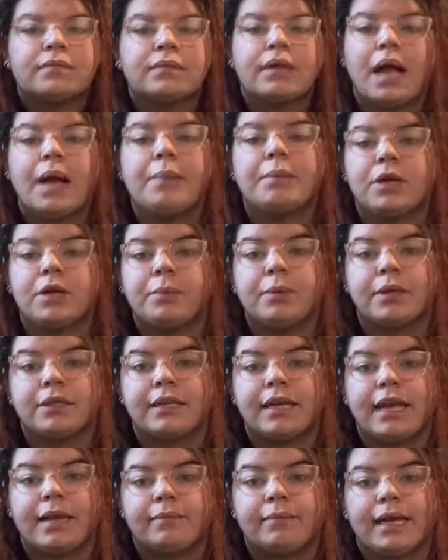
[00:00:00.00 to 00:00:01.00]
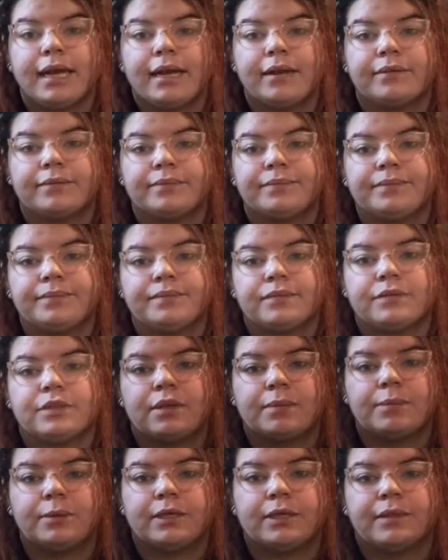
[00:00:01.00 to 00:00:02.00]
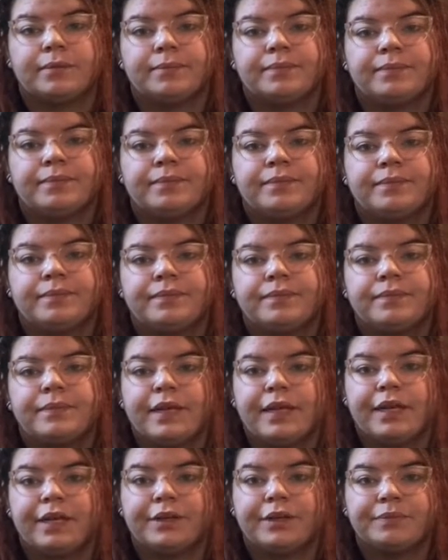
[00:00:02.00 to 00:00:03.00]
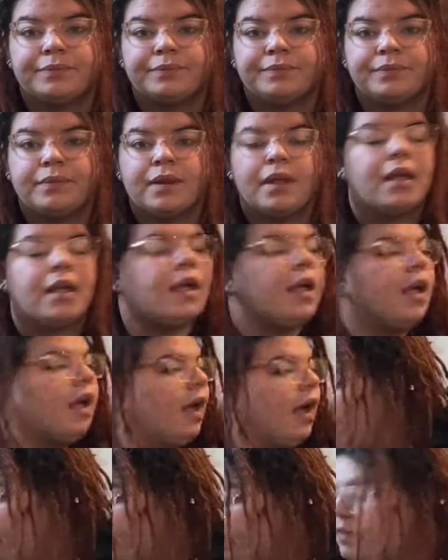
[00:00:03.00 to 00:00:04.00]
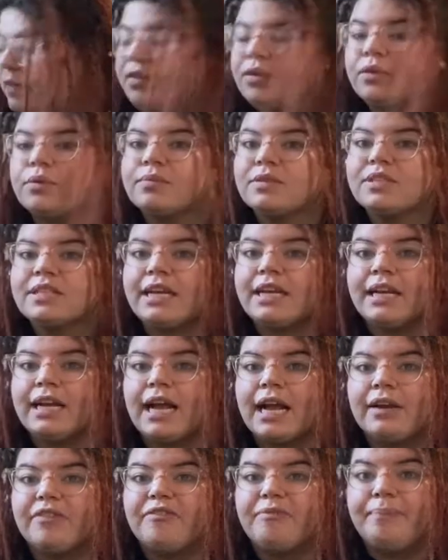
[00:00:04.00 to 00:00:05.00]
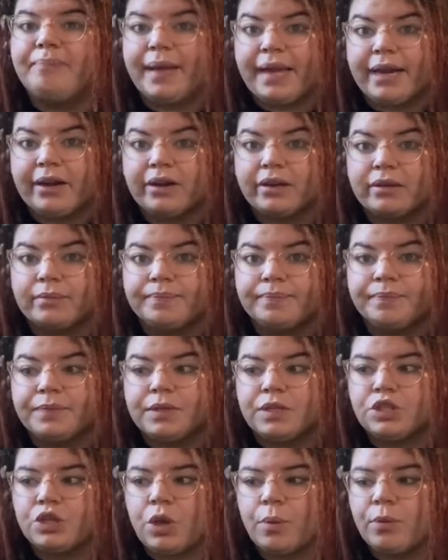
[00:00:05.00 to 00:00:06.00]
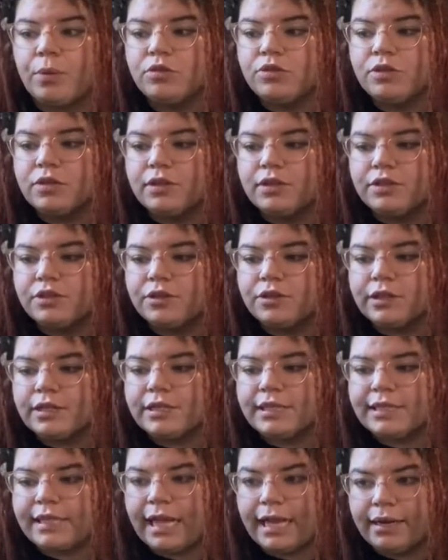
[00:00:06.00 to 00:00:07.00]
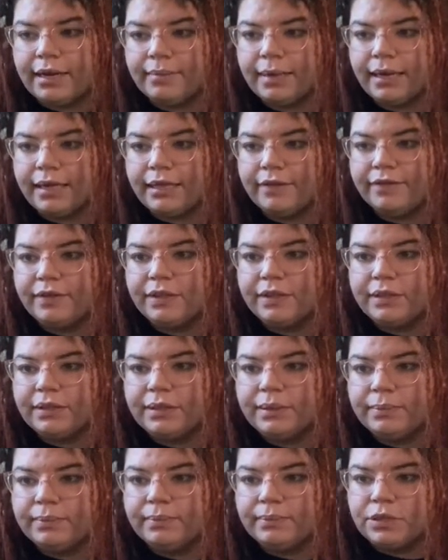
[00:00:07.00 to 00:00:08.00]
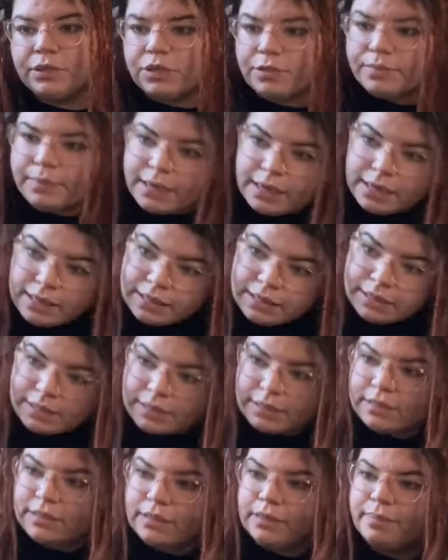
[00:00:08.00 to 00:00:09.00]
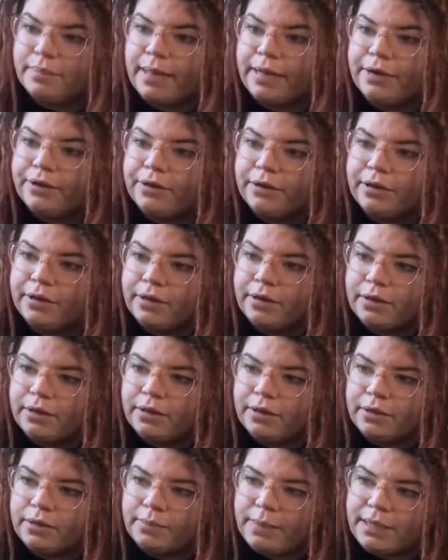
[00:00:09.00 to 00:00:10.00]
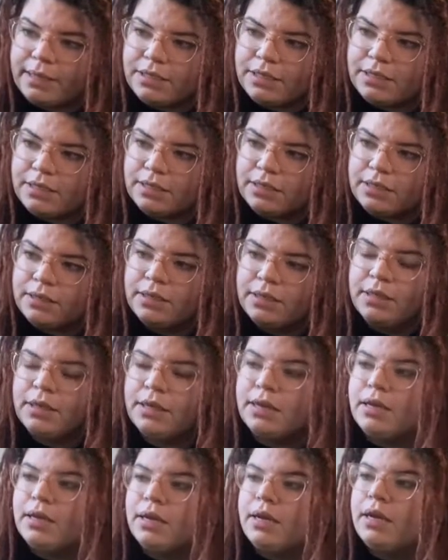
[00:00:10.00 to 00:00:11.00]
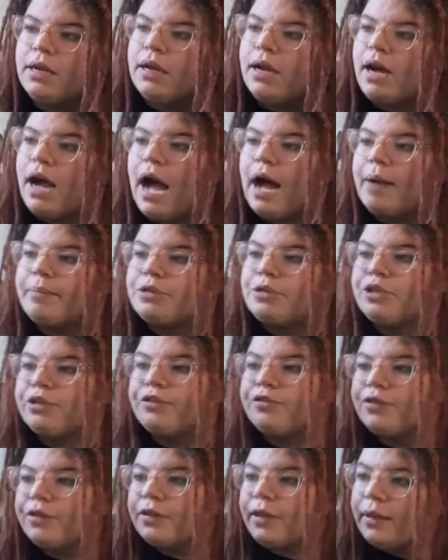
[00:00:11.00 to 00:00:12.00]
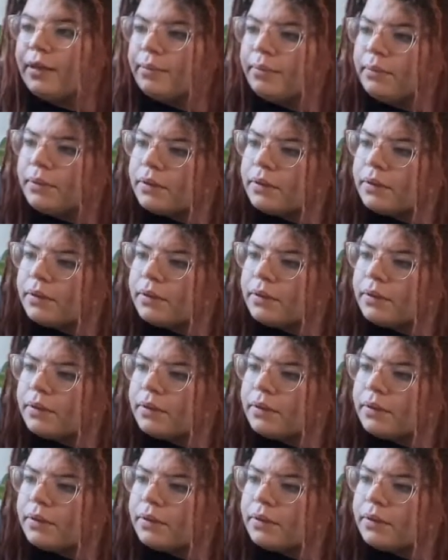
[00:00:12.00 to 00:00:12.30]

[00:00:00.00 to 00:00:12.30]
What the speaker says: I'm gonna put the name down somewhere here. My living room is getting kind of bare. So most of these are gonna stay in my living room just because it's the best option for them.